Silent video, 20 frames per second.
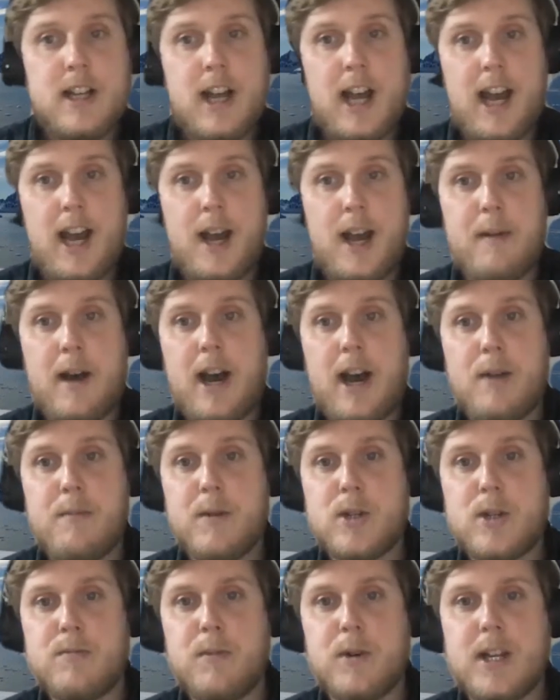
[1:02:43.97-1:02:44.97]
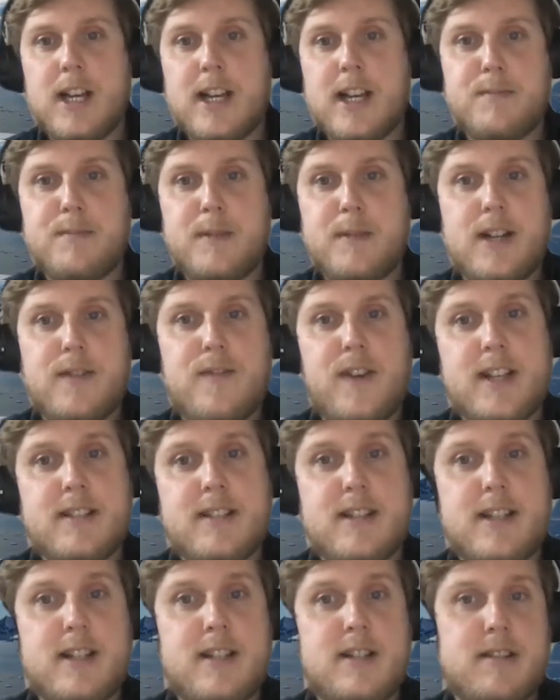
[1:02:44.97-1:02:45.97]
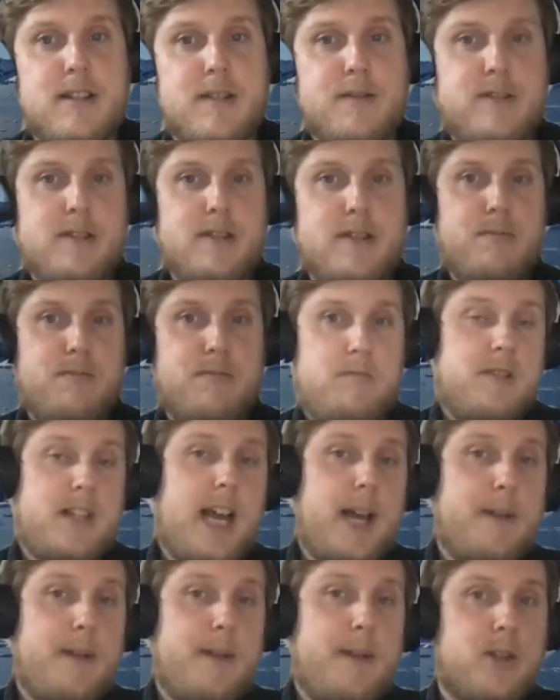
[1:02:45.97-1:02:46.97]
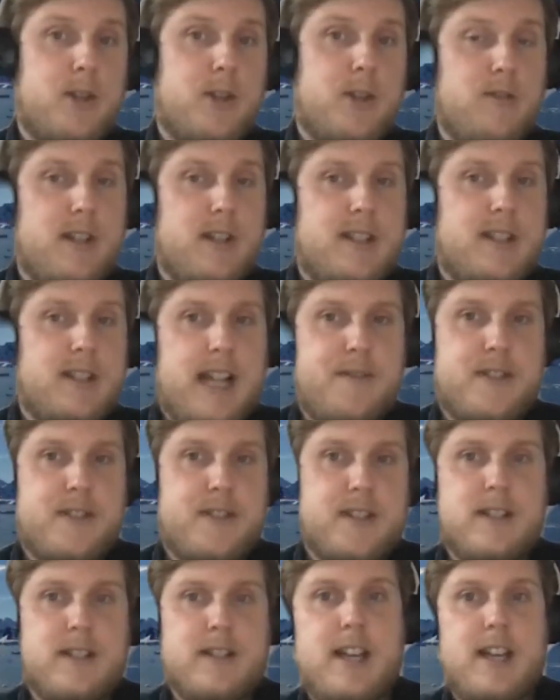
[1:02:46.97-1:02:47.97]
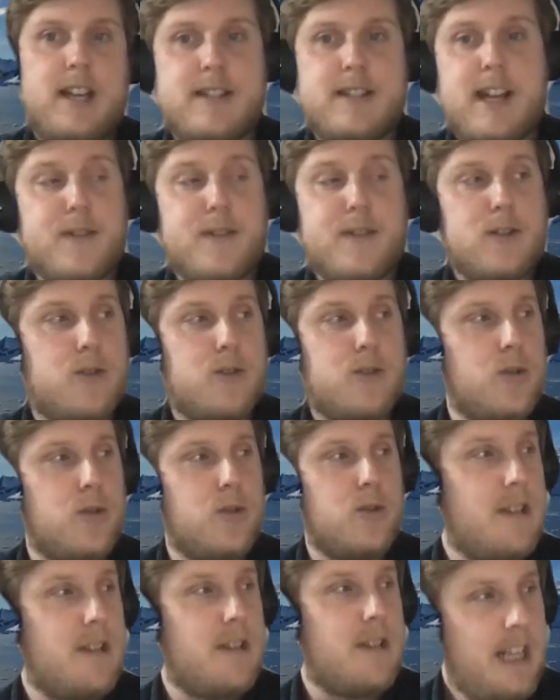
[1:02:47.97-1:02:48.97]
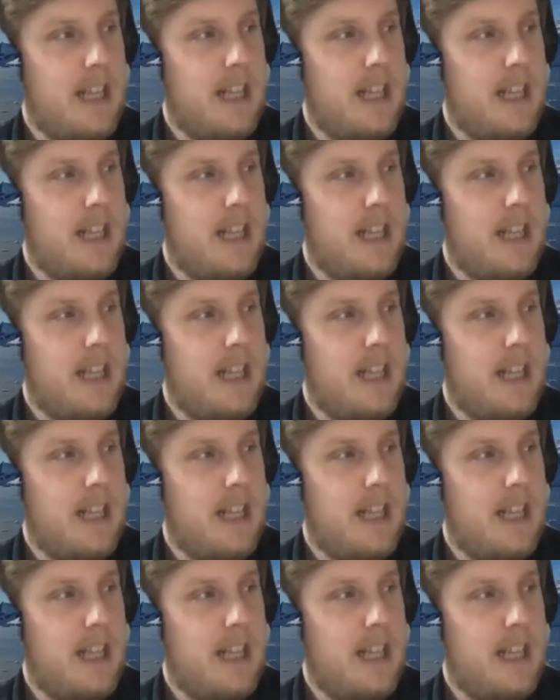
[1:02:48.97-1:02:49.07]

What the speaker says: How much money has been invested in cyber security staff and tools?